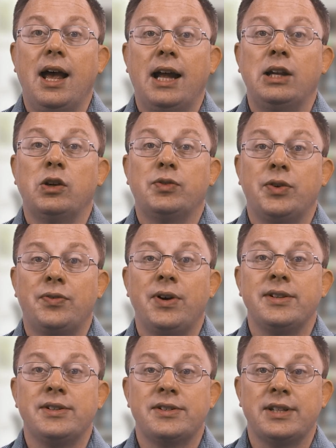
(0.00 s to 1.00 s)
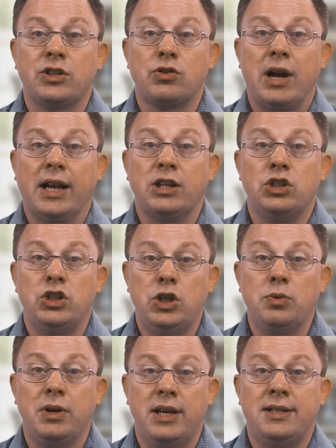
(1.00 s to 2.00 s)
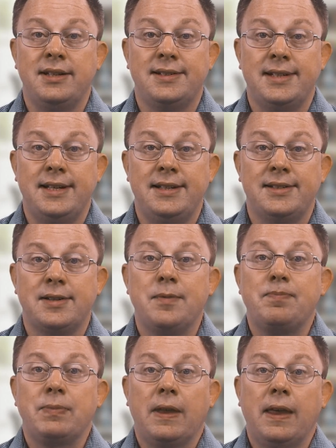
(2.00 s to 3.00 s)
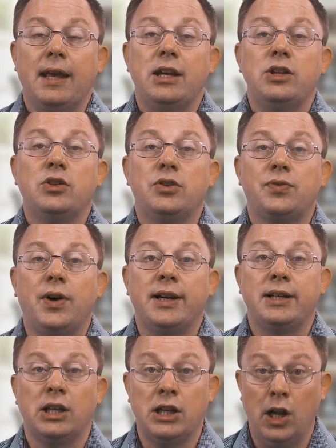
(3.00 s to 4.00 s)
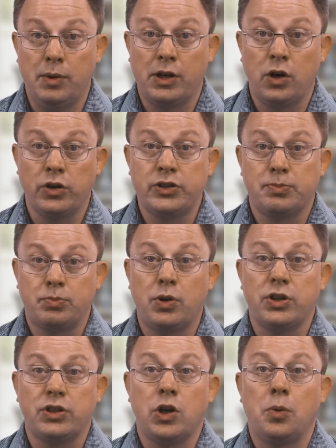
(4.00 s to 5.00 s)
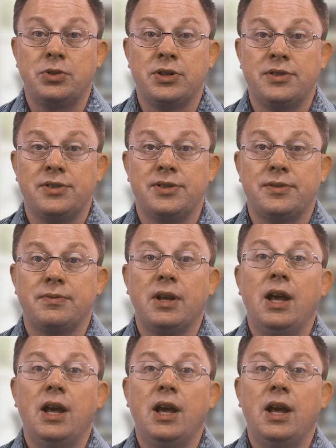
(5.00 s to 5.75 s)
and look for funds that track newer indices, you could find lower cost product options.